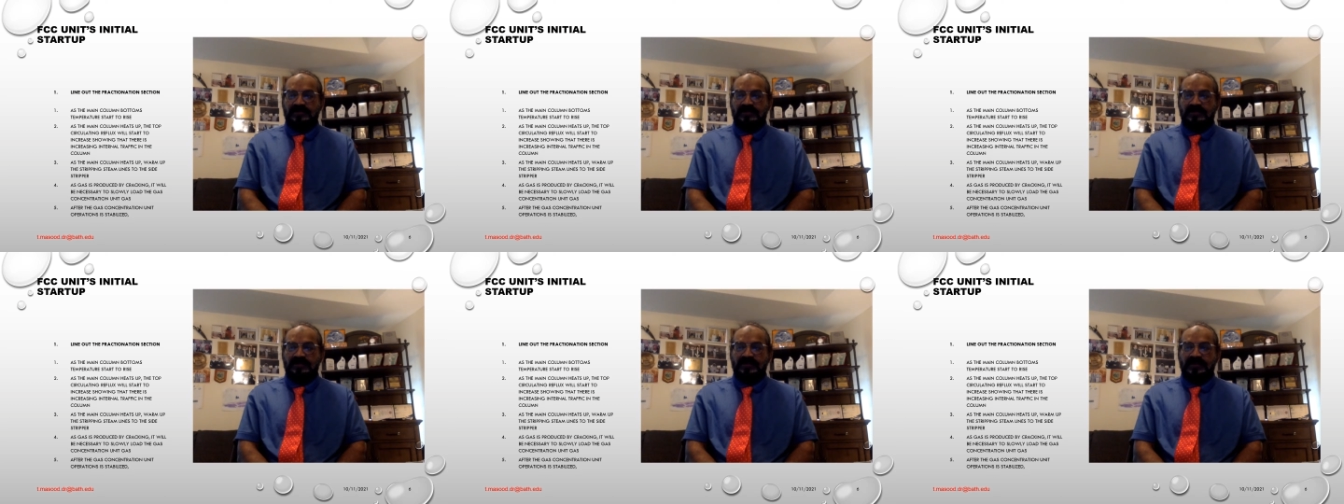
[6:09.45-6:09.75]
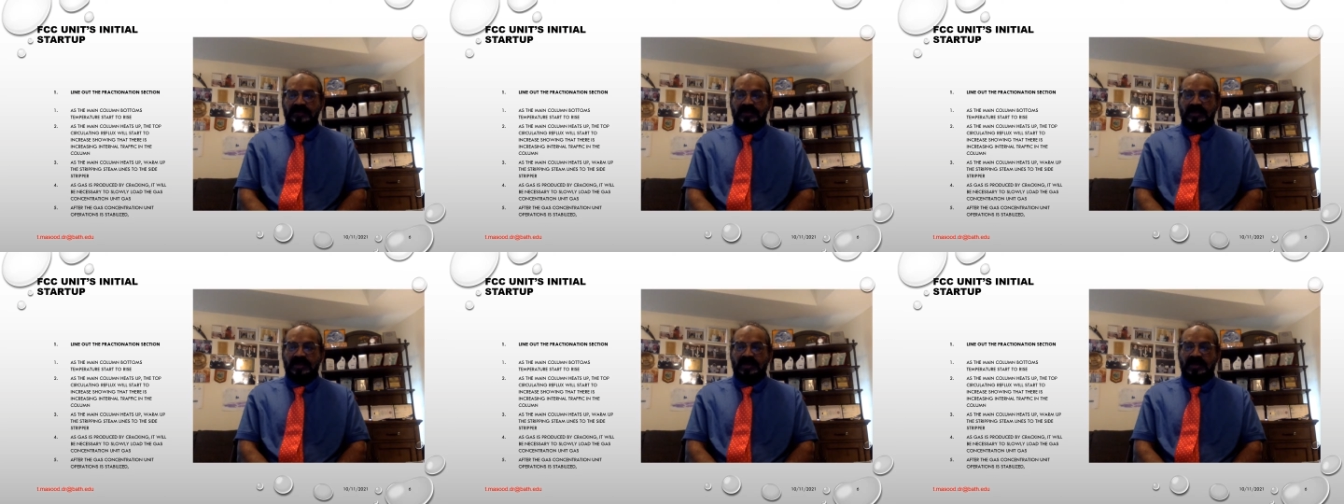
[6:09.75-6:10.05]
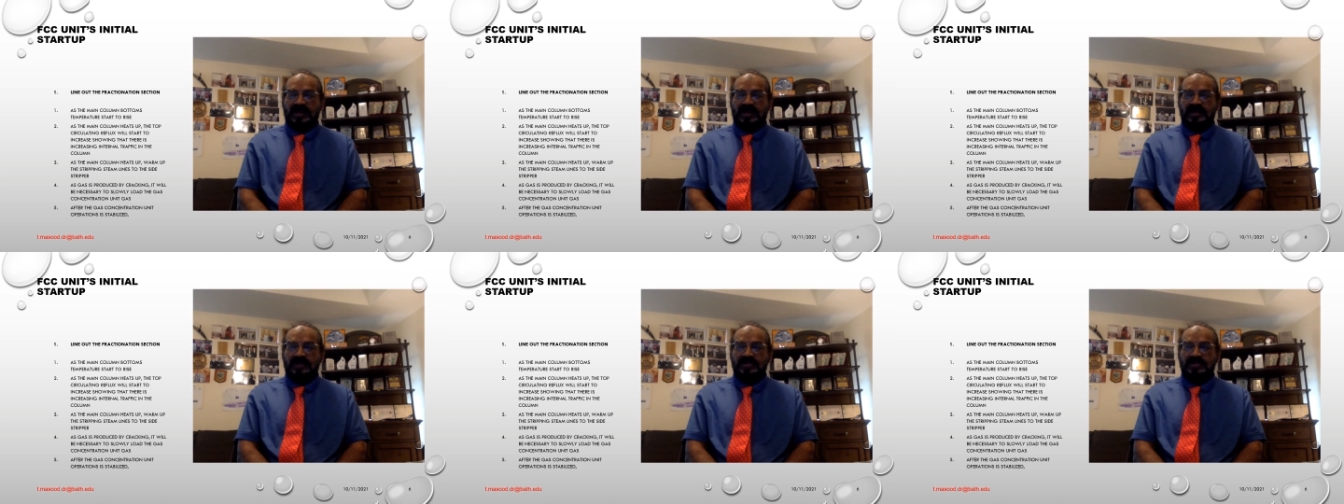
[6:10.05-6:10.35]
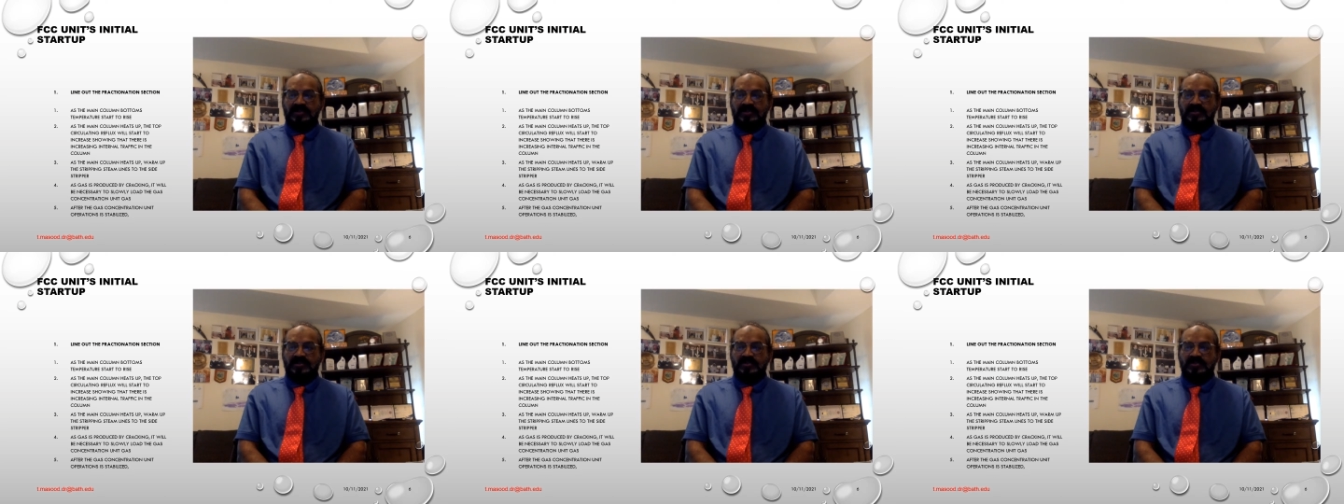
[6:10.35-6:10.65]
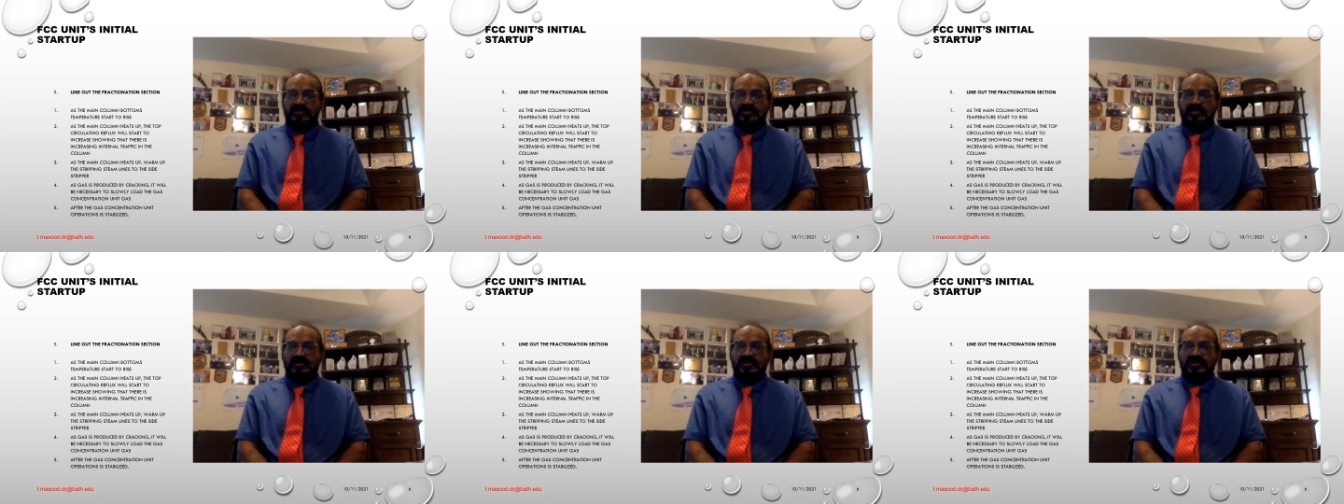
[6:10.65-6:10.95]
line to
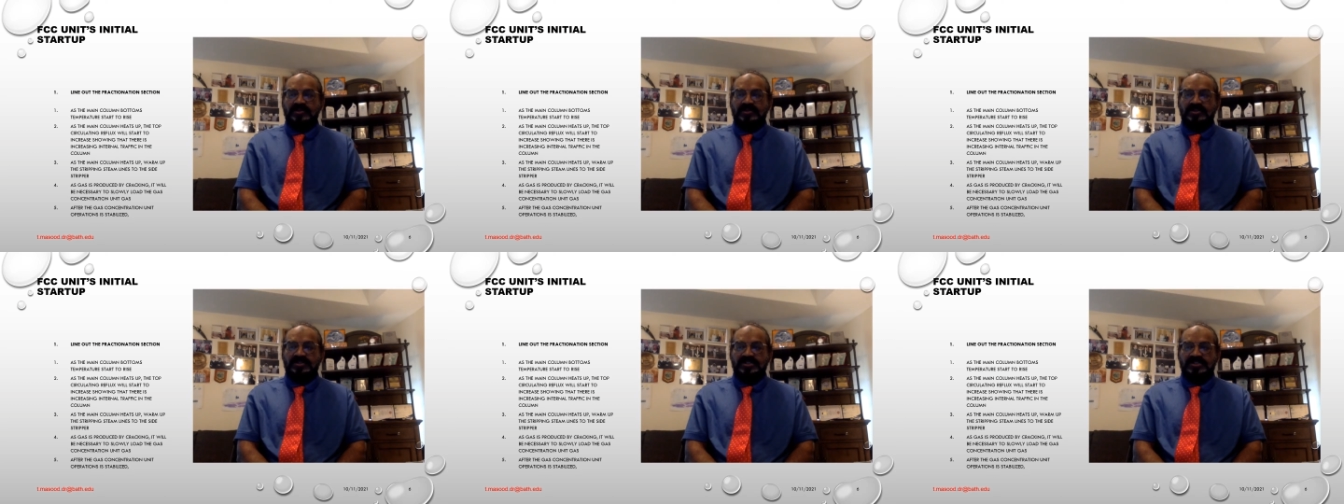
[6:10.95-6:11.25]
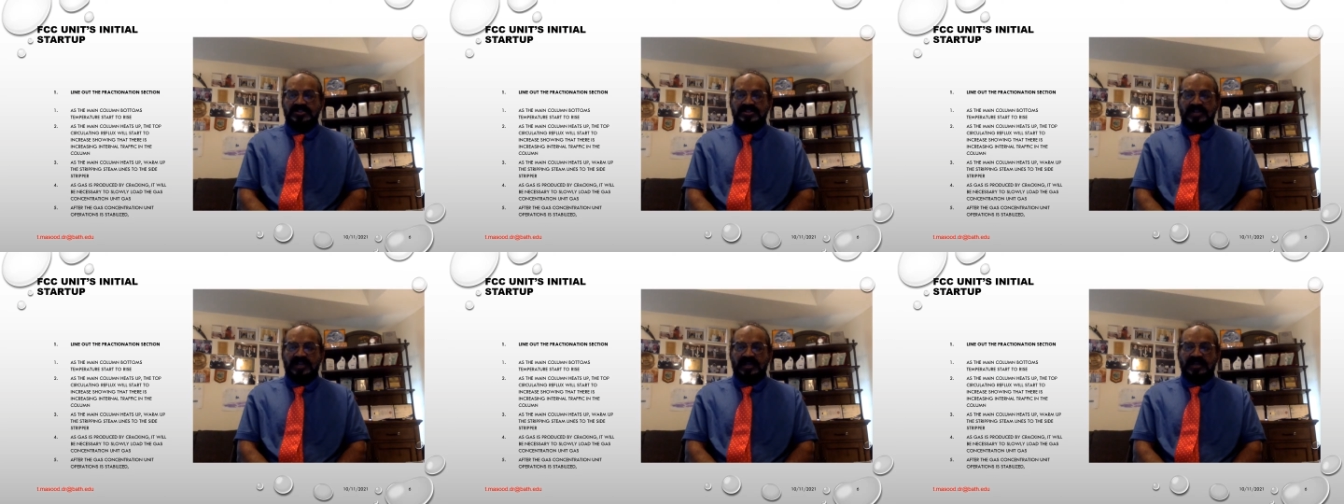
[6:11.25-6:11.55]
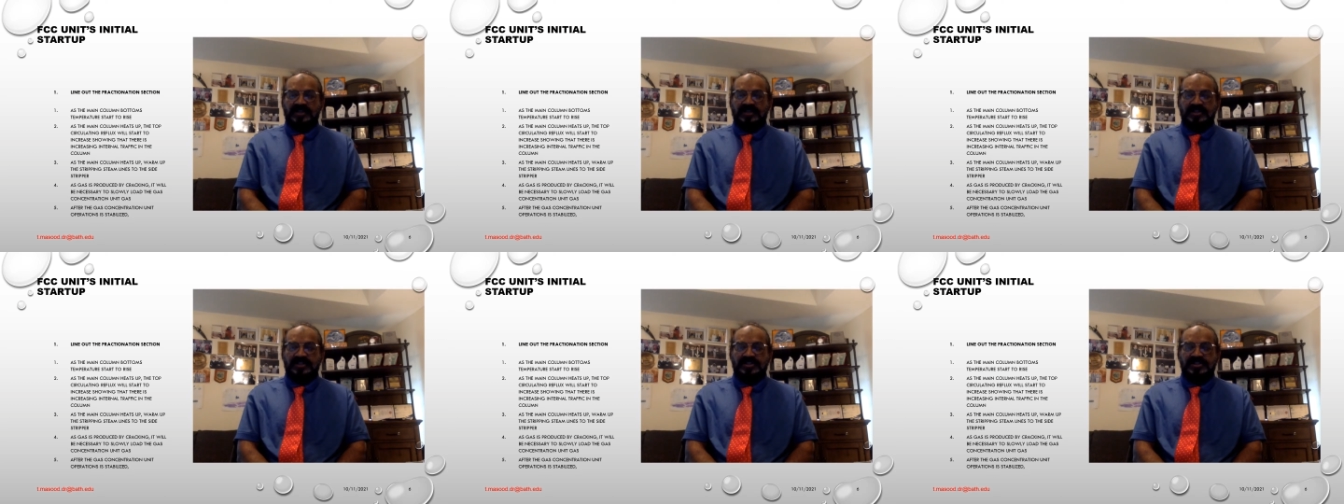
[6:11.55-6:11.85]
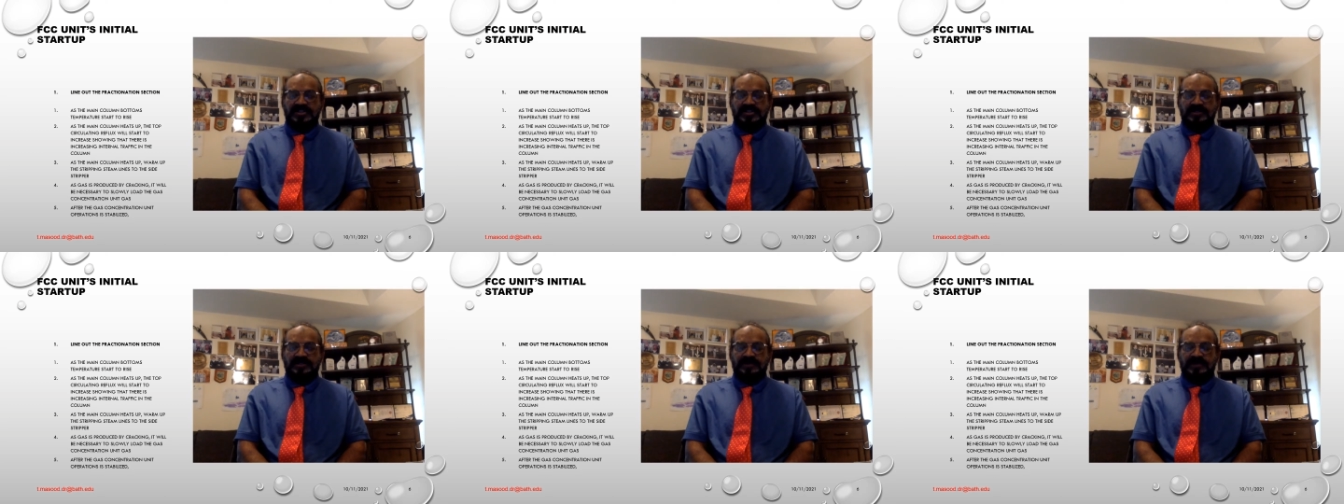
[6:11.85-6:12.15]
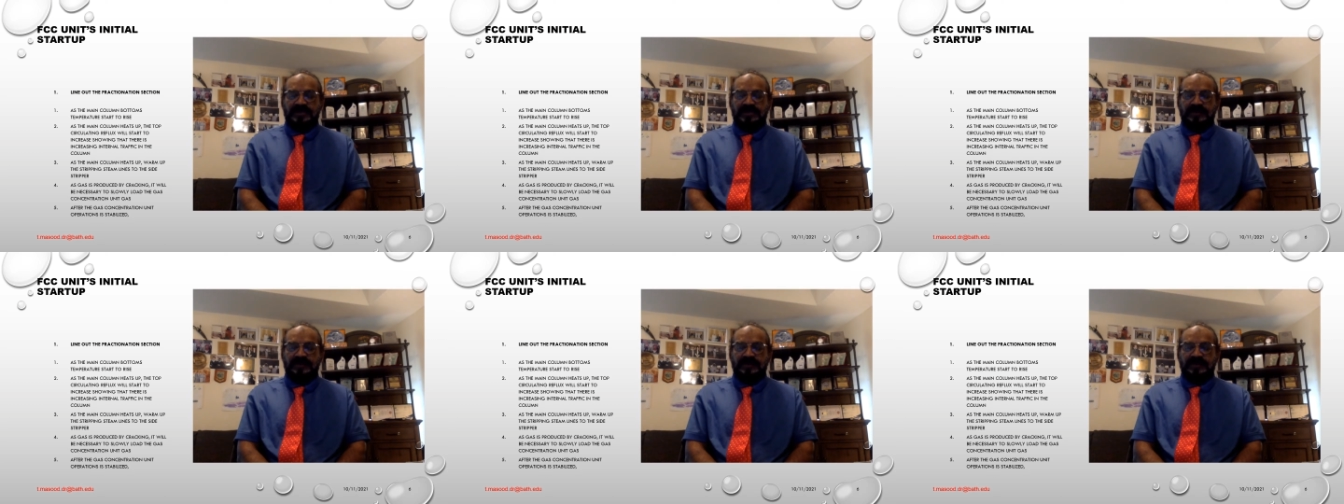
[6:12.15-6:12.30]
side steeper.